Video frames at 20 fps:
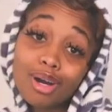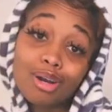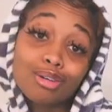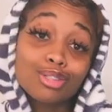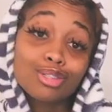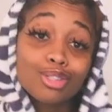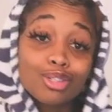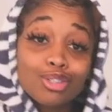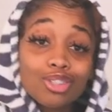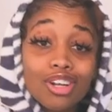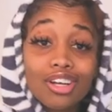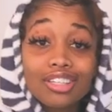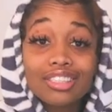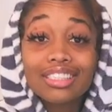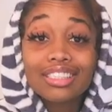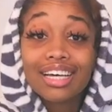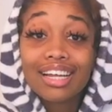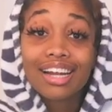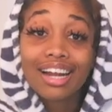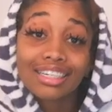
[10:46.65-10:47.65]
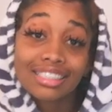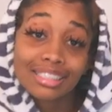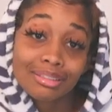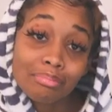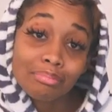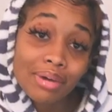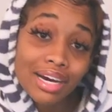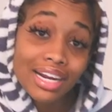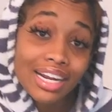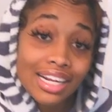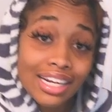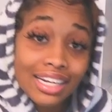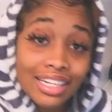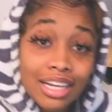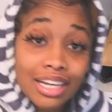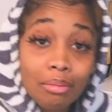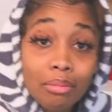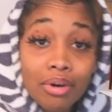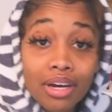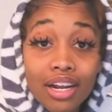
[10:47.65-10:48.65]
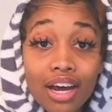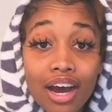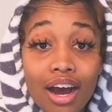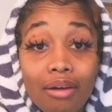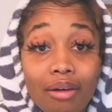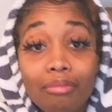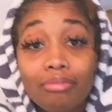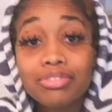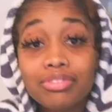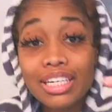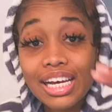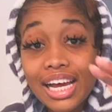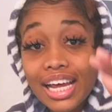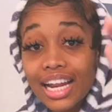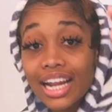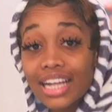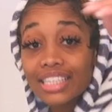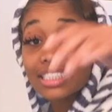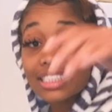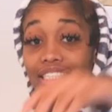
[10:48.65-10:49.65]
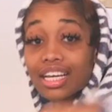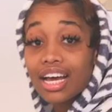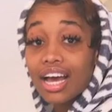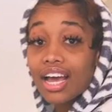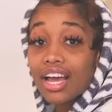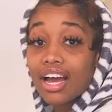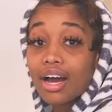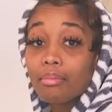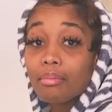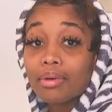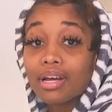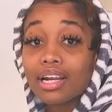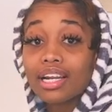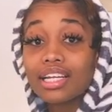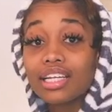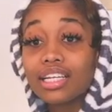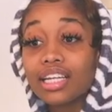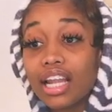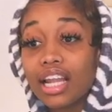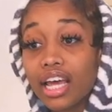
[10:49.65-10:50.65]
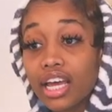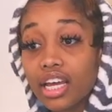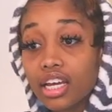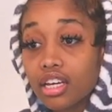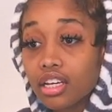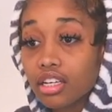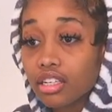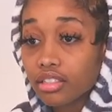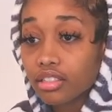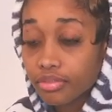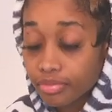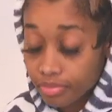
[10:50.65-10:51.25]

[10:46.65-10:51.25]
a road than that. I'm better than your mother. I'm fly like the sky. I'm clean like.